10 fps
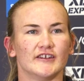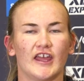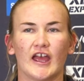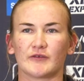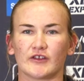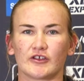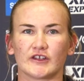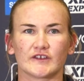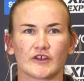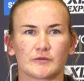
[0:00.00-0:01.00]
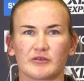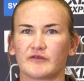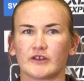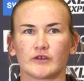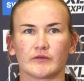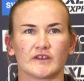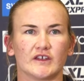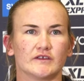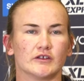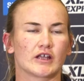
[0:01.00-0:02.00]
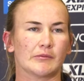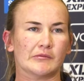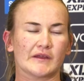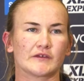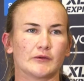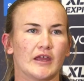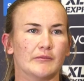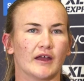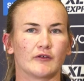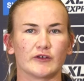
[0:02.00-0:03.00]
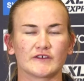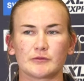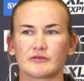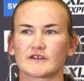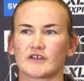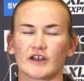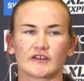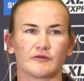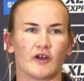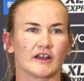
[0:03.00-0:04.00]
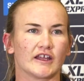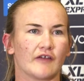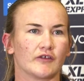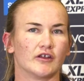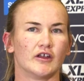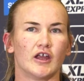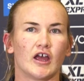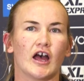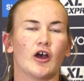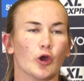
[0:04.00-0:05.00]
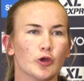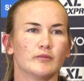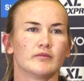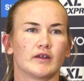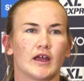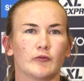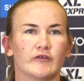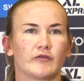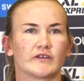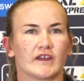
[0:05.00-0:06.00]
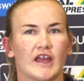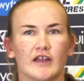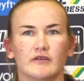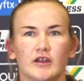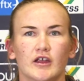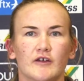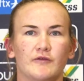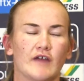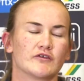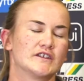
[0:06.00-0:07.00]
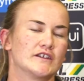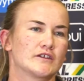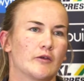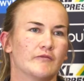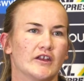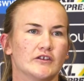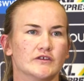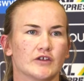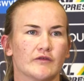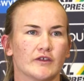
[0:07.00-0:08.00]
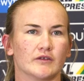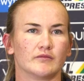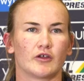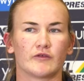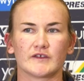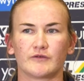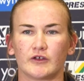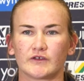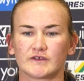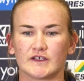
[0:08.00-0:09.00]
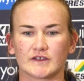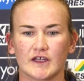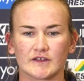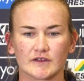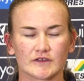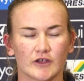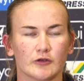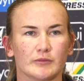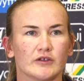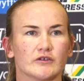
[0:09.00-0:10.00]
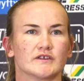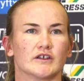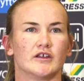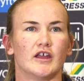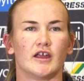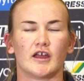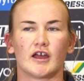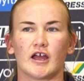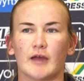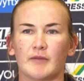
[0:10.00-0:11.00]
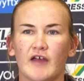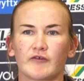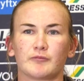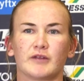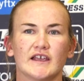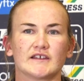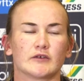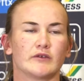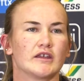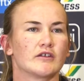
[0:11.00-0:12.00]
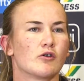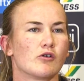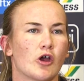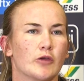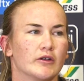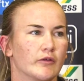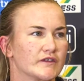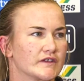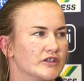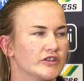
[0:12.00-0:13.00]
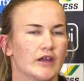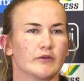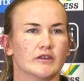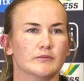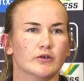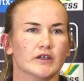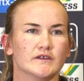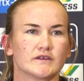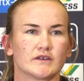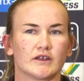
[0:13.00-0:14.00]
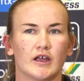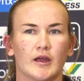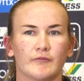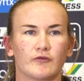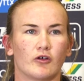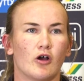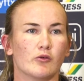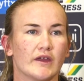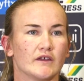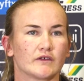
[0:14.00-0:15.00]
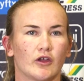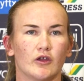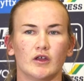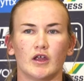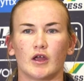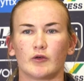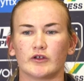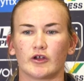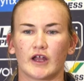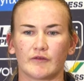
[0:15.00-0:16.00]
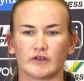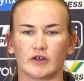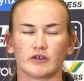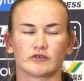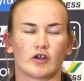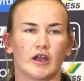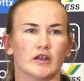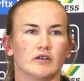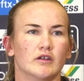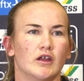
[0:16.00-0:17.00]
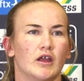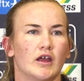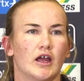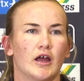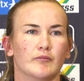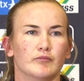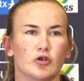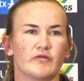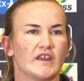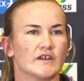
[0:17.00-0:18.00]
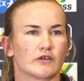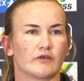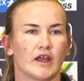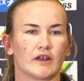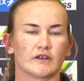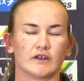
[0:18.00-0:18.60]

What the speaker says: Yeah, absolutely. So, Springfield's obviously still a couple of months away, but we're super excited to finally have a home. We've obviously had 5 or 6 home venues over the first 6 seasons, so it'll be good to have a place that we can call home and obviously share with the boys for a whole week, so we don't have to try and move things around,